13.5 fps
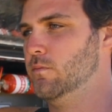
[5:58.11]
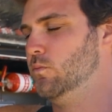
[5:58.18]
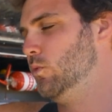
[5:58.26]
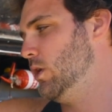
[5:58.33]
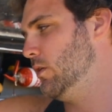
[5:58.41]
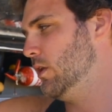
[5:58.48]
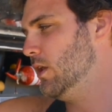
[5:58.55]

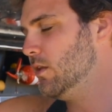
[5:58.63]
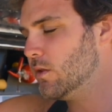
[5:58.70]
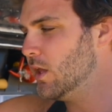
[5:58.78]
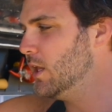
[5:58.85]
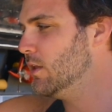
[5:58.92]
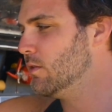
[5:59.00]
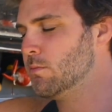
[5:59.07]
well,
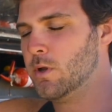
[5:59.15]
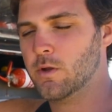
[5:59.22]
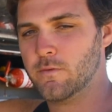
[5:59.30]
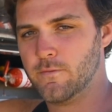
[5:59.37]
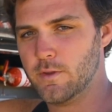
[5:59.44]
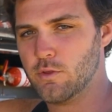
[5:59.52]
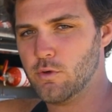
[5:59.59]
either
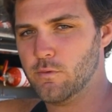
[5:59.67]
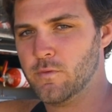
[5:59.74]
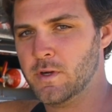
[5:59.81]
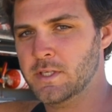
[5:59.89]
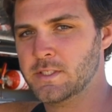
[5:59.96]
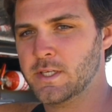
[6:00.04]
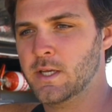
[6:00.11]
mode, fridge or
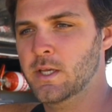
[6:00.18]
freezer,